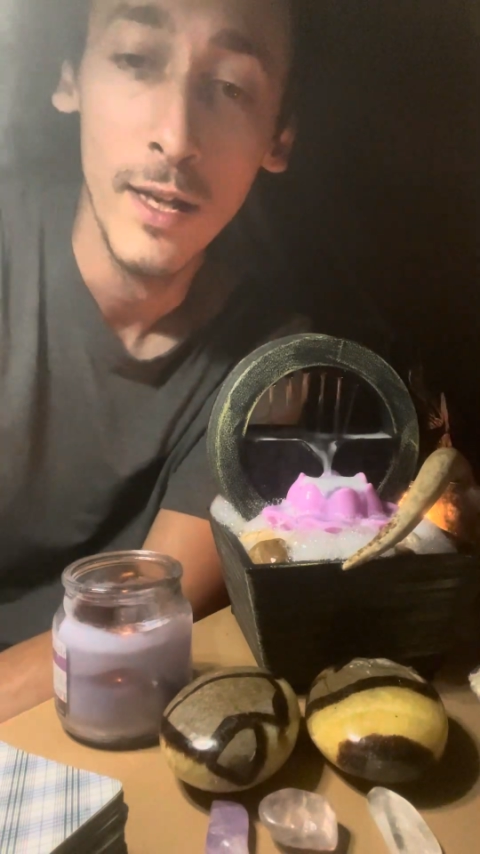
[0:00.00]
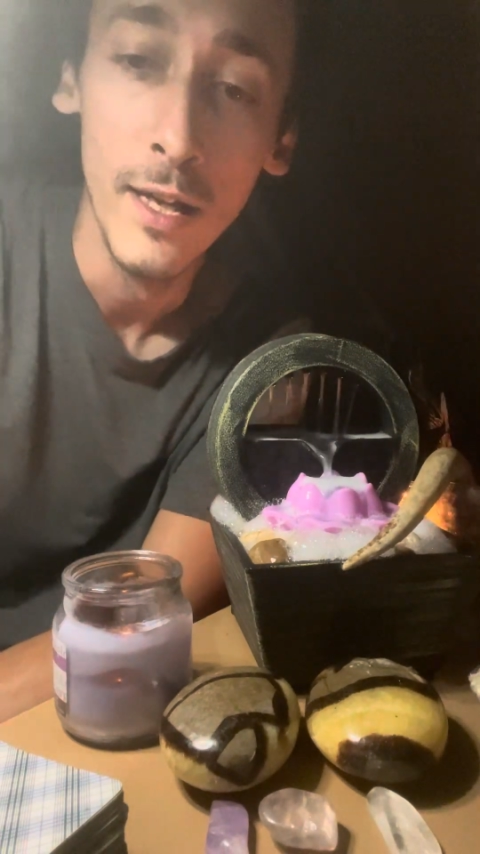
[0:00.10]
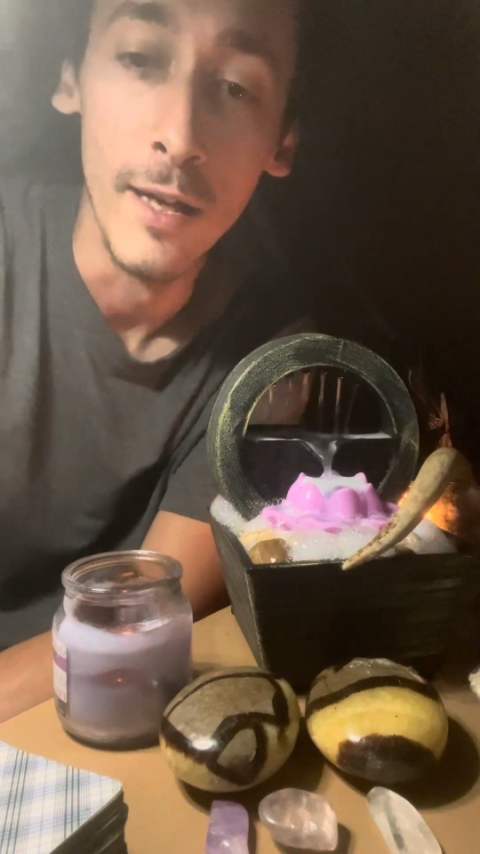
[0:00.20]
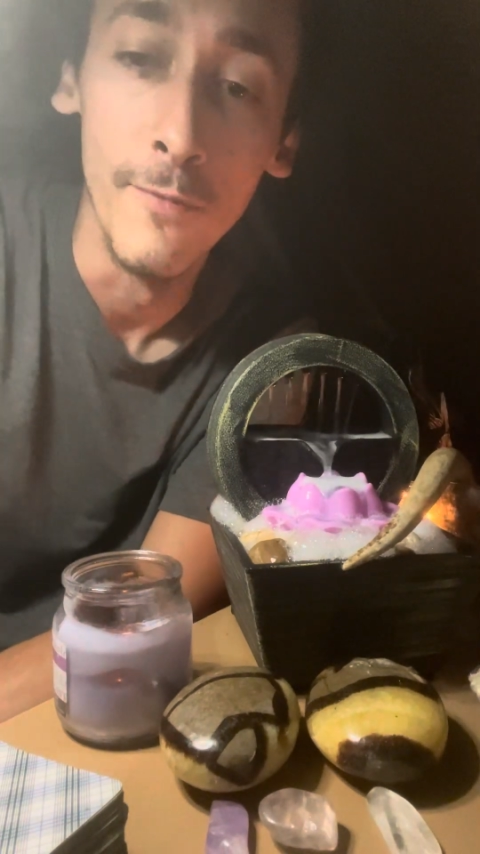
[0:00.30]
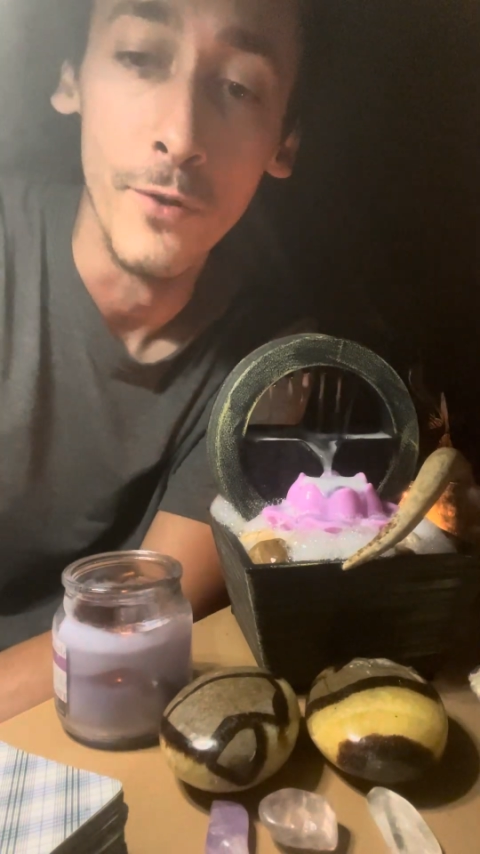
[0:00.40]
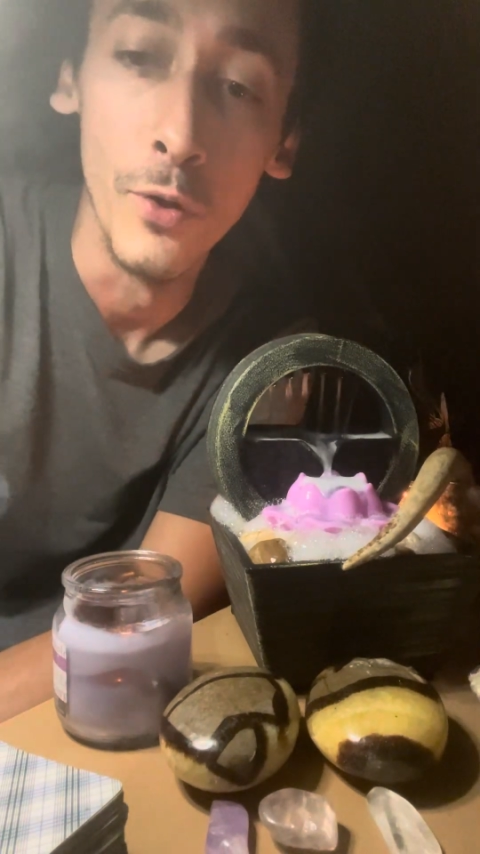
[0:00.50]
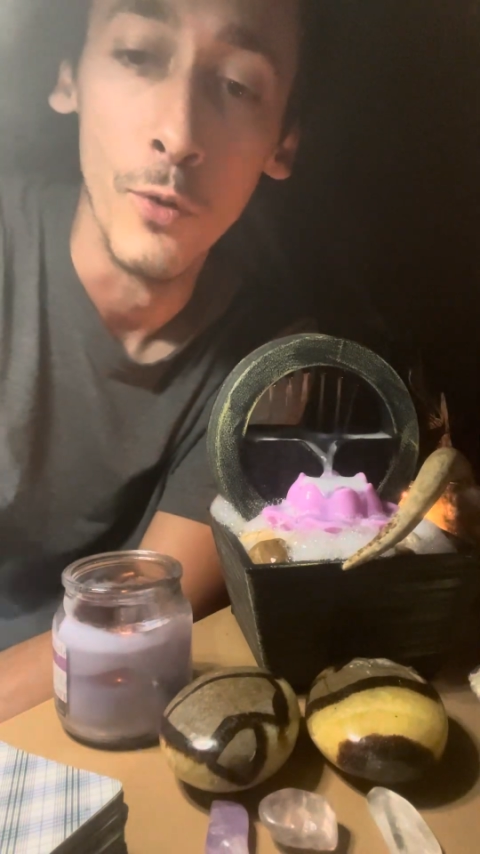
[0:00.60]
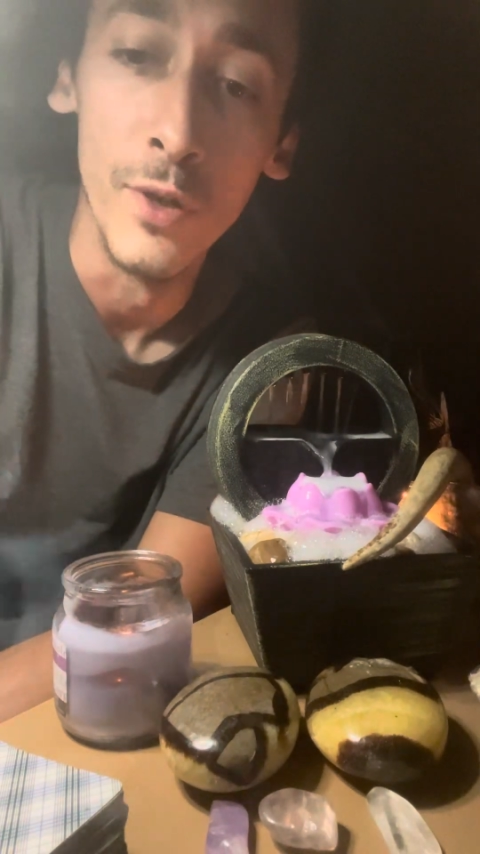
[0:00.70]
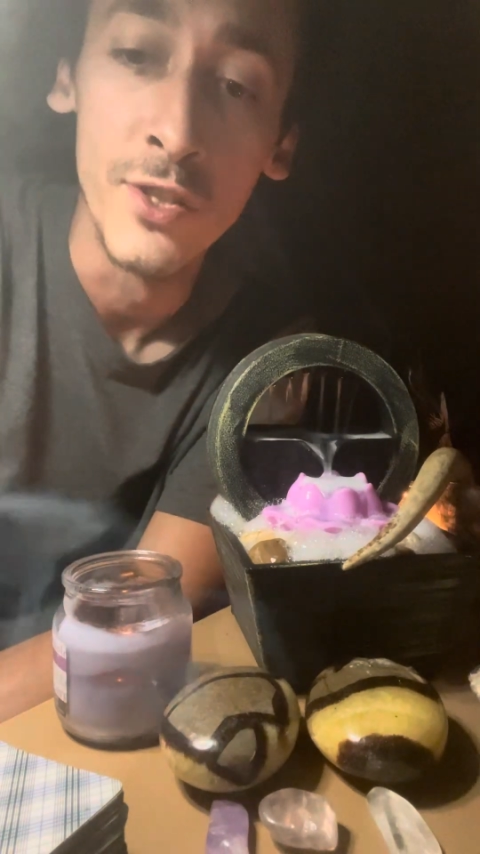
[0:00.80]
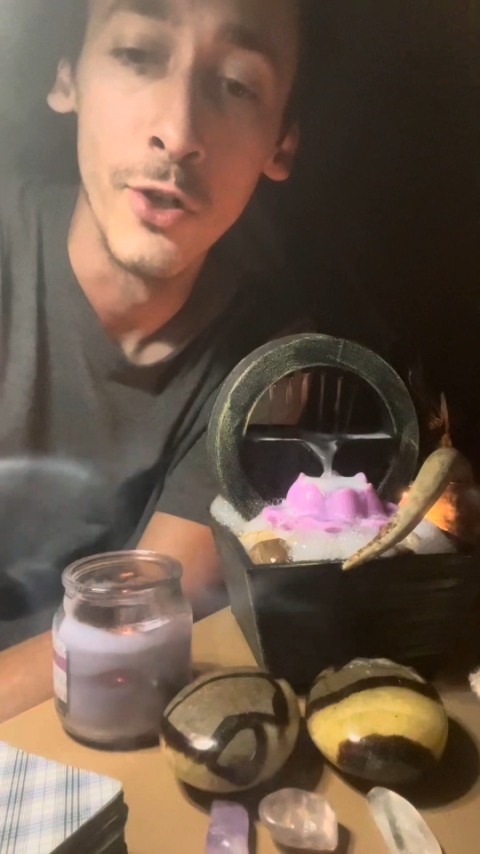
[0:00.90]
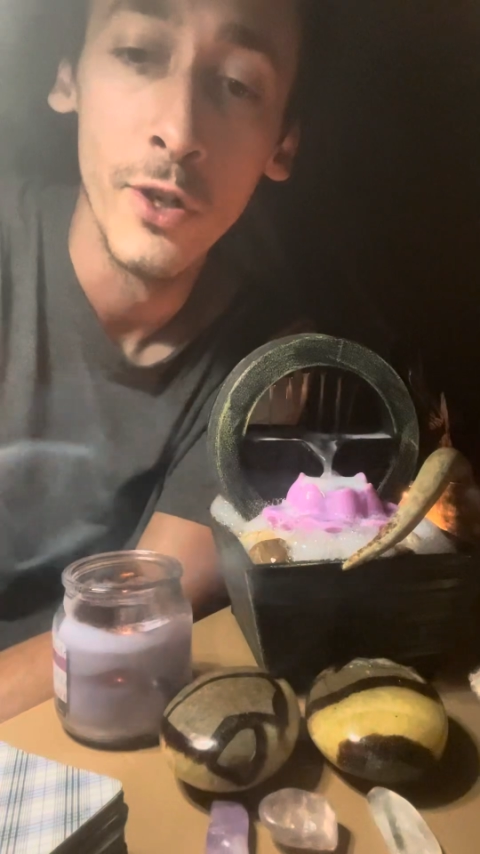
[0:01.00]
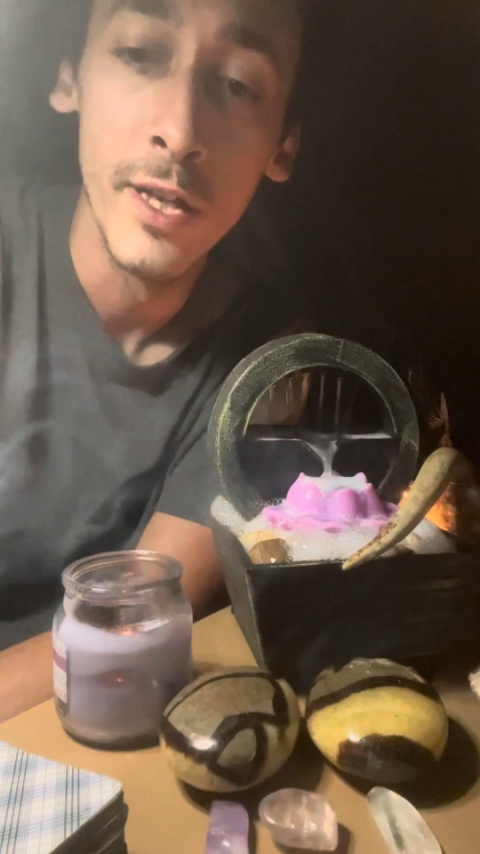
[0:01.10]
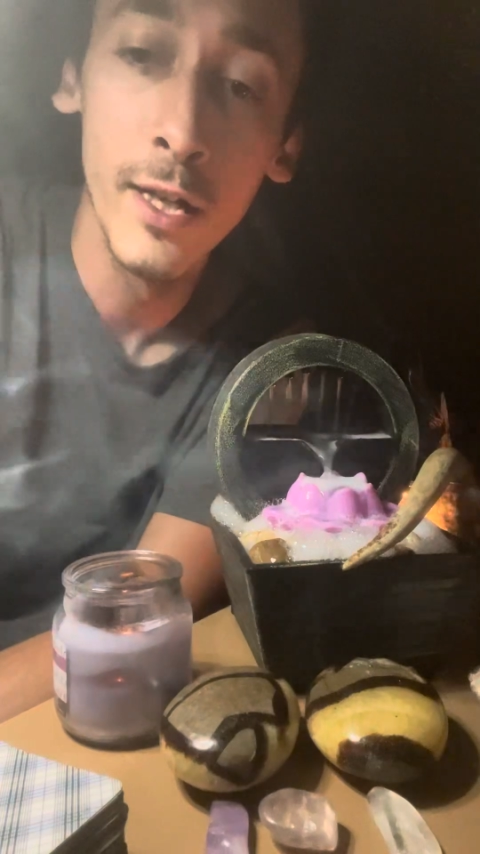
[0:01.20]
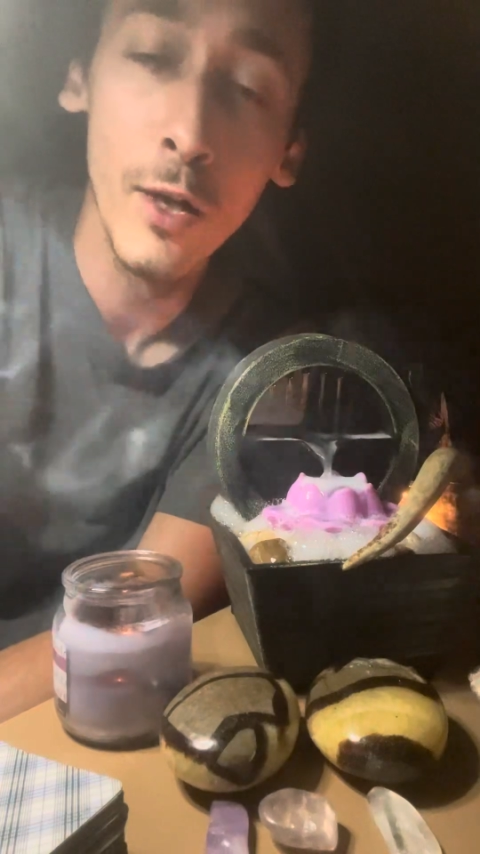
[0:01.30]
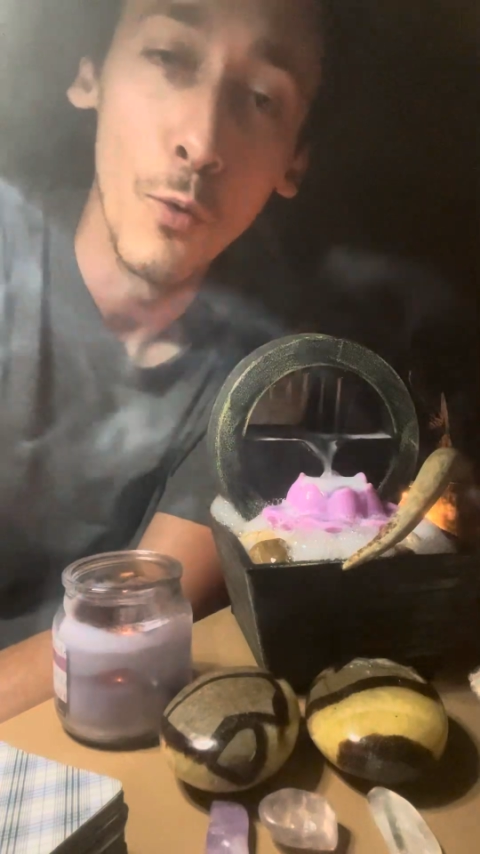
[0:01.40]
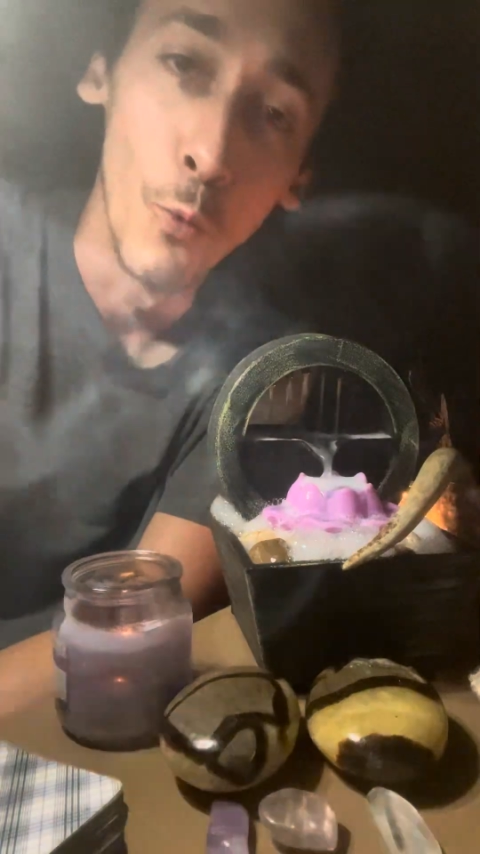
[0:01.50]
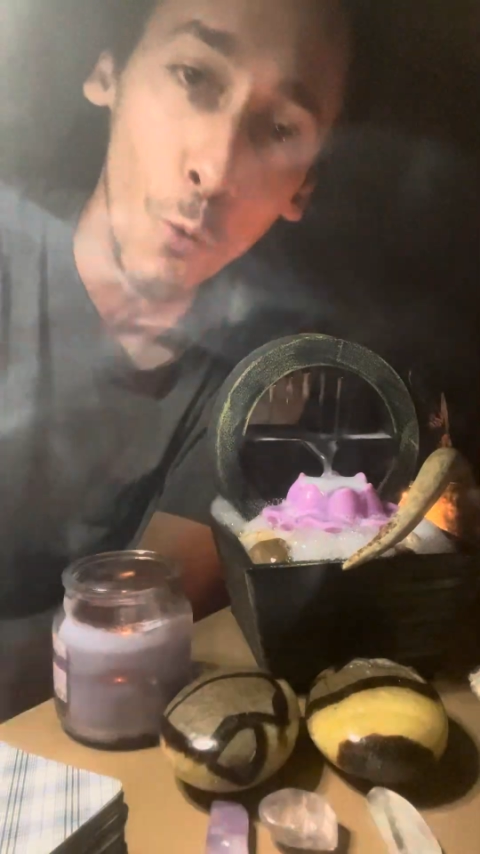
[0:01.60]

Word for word: If you're returning,